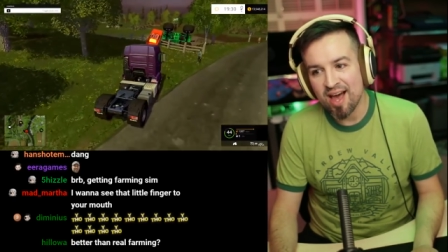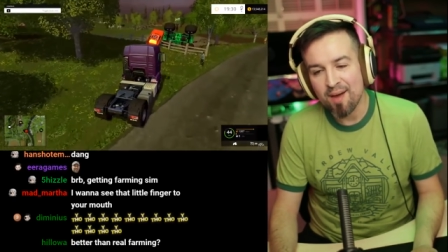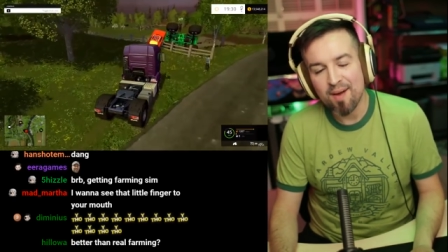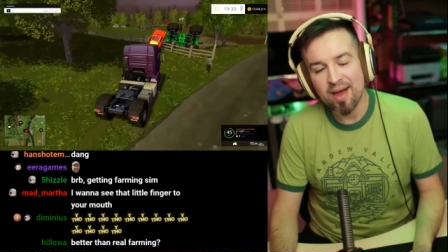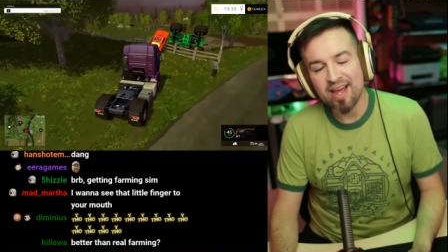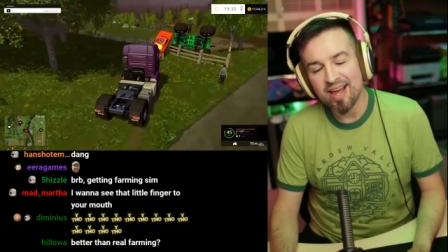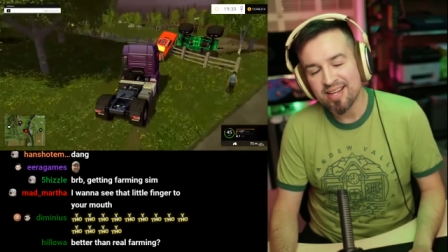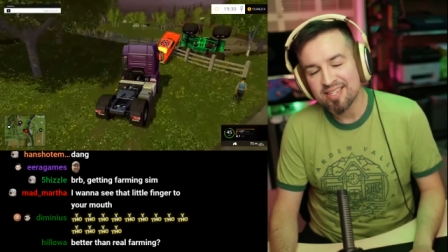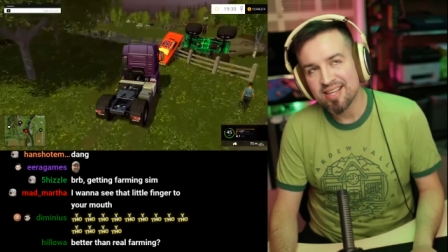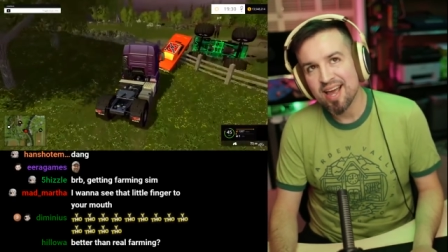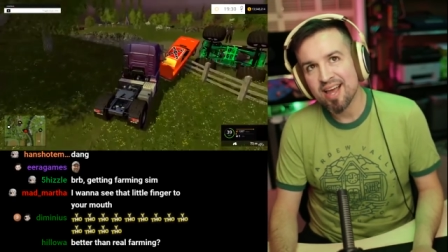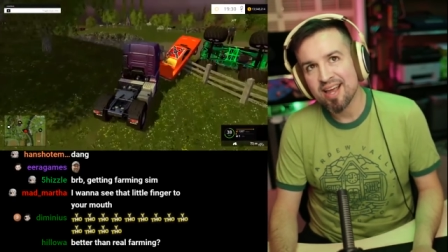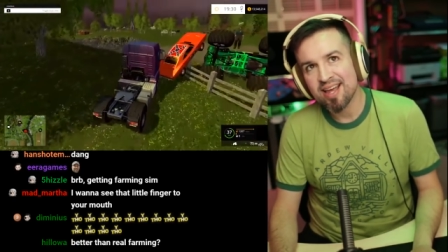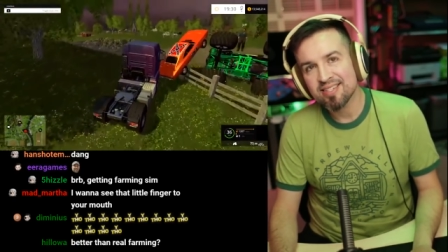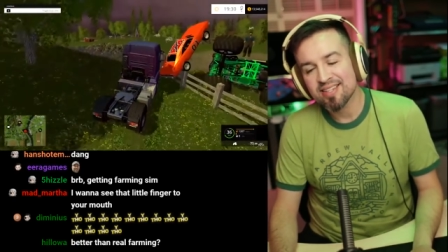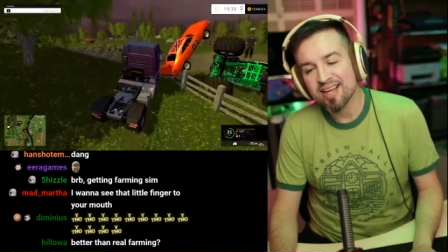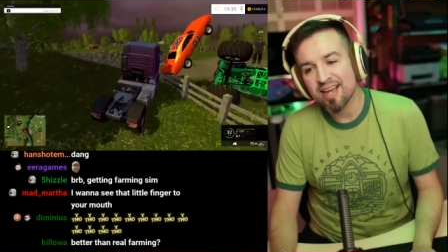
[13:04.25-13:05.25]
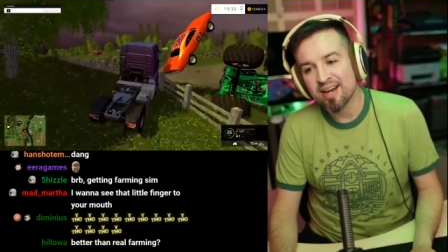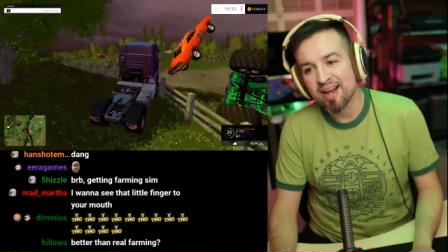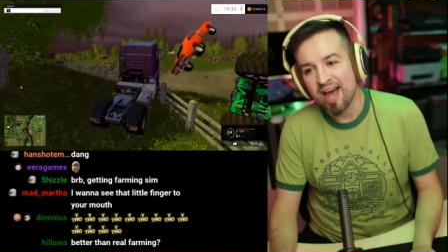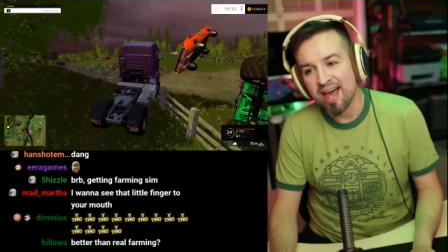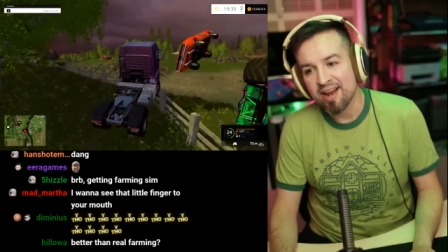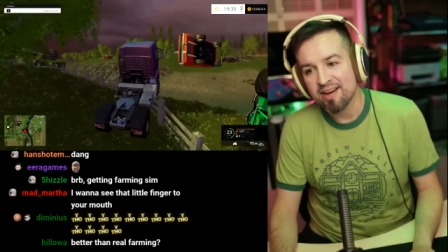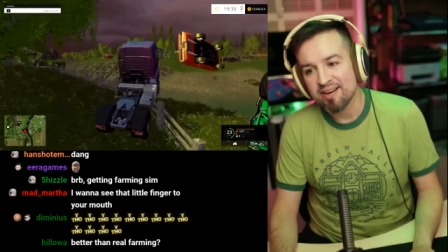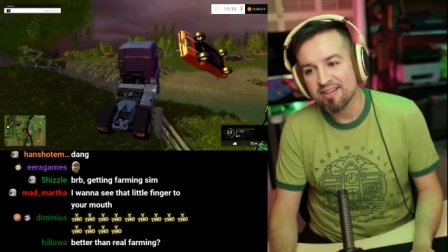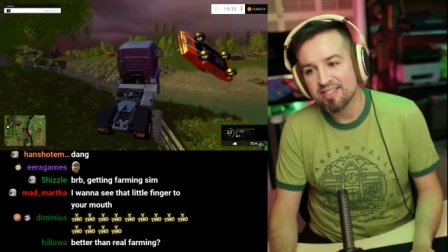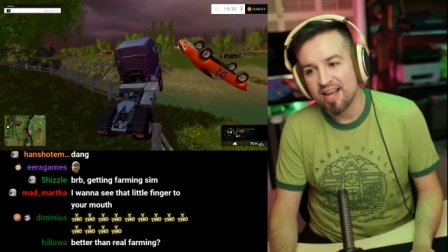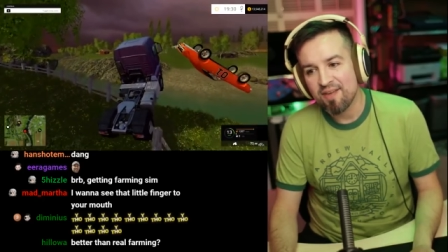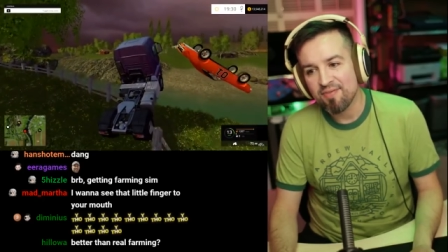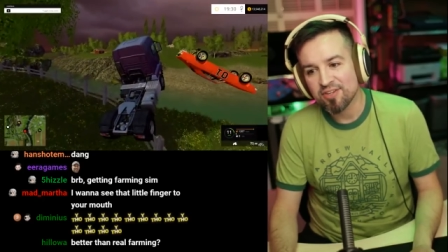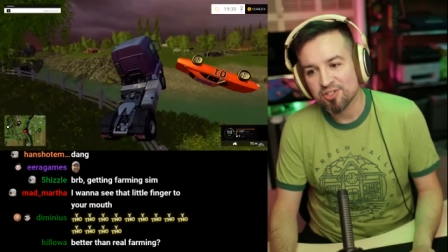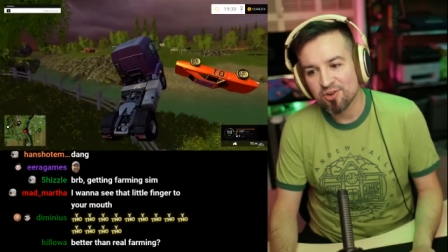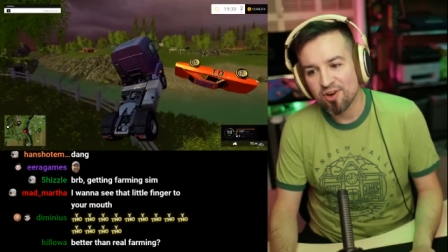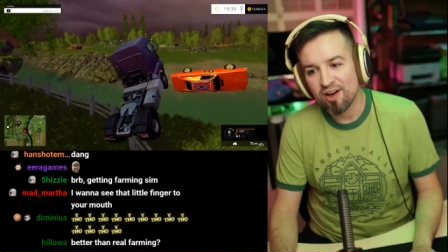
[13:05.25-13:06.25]
I guess I could kind of
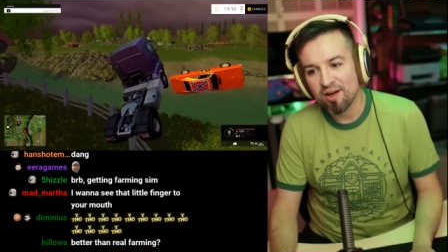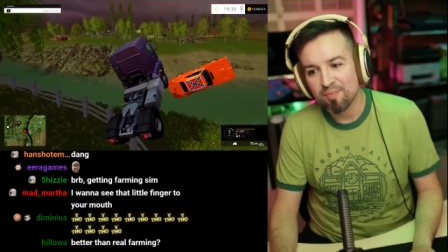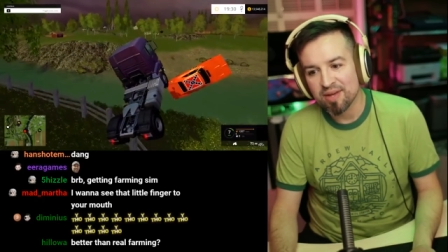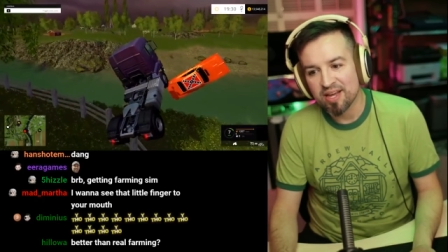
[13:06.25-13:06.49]
understand the draw,